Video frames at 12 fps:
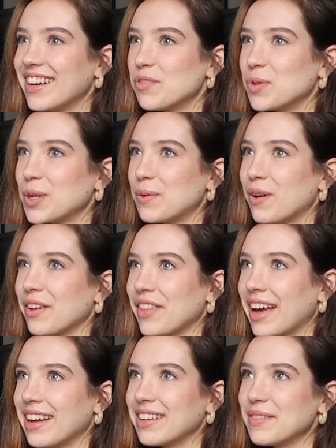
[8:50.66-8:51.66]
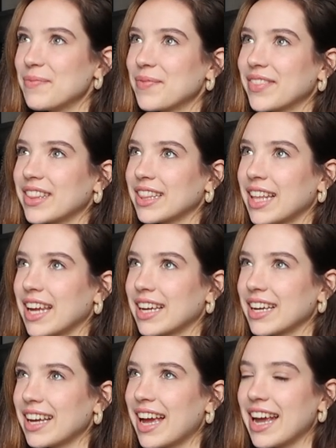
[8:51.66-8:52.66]
what do you call that?
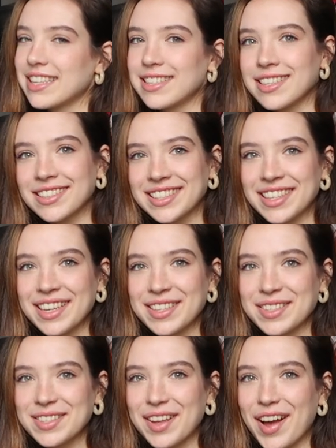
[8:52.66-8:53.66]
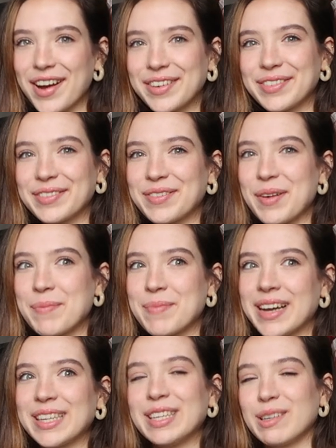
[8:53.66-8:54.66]
Like essences of
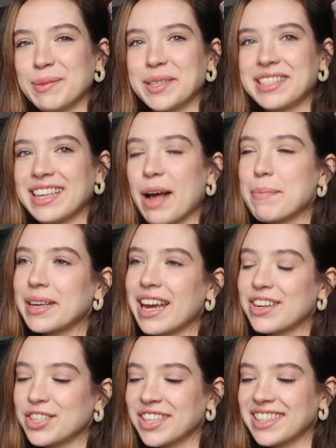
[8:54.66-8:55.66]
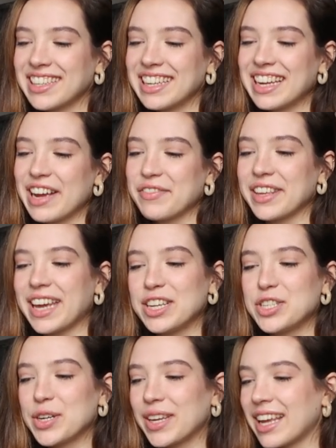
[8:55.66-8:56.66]
my UWC application. I feel like I
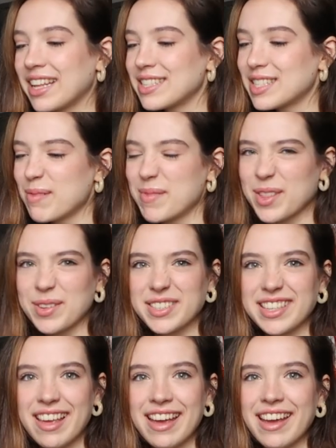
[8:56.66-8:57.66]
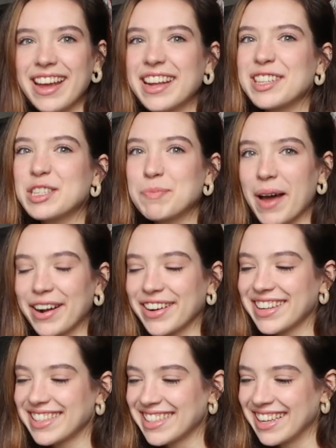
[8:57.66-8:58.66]
took in some of those
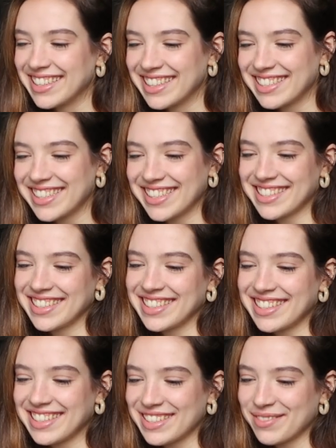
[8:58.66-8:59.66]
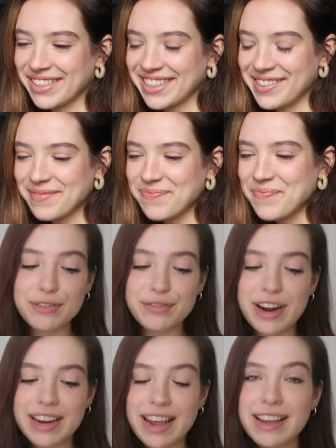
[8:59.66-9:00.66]
inspiring sentences into this one.
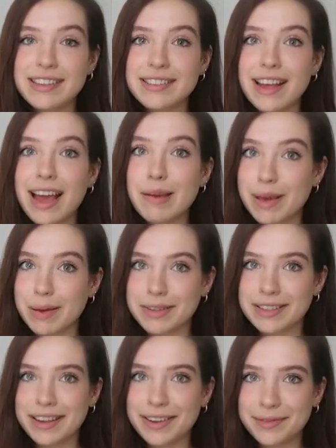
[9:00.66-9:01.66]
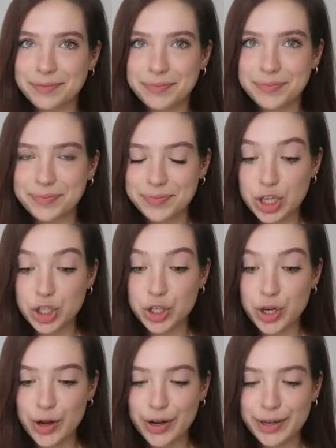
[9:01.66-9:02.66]
On Fridays, I babysit.
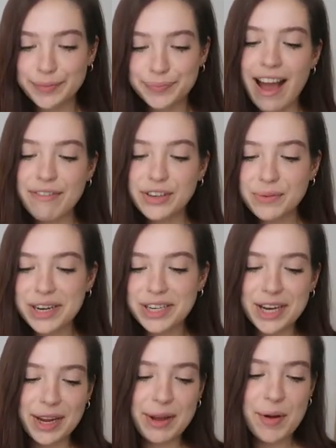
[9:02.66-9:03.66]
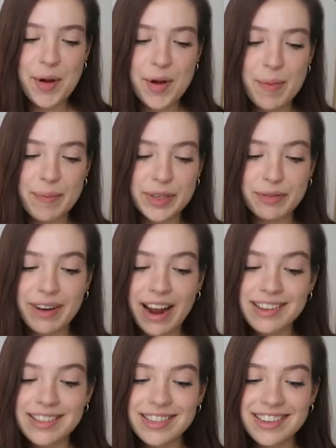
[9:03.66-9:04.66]
Shocker. After which I go home to
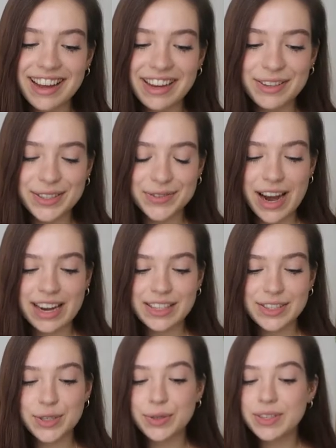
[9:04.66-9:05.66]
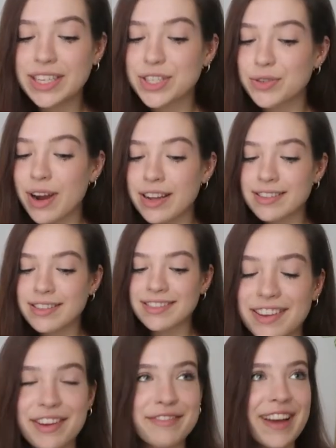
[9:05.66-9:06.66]
rest. I use Fridays to
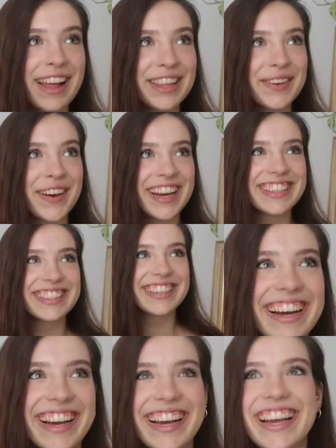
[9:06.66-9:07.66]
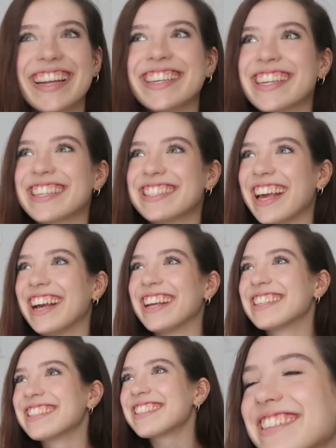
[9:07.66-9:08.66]
de-stress, evaluate, and
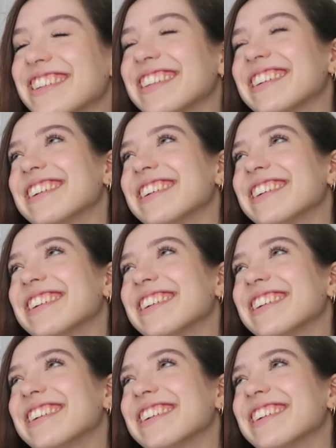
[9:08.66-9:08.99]
assess.